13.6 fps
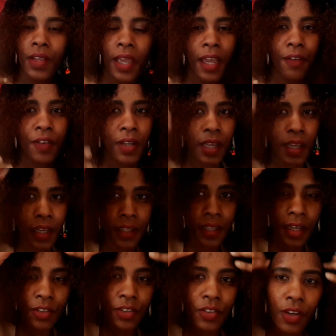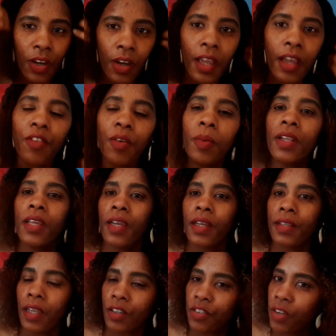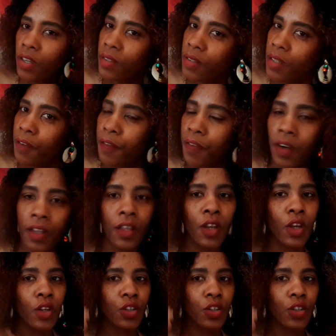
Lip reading: every hair texture, everybody hair texture is different,